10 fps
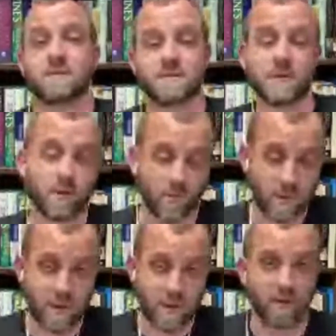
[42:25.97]
so that
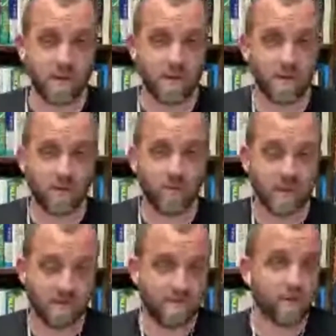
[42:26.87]
we could
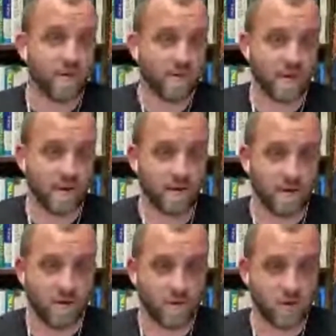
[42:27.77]
focus
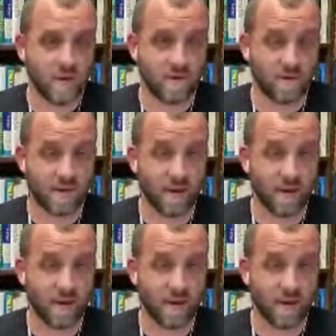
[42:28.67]
in on Jesus.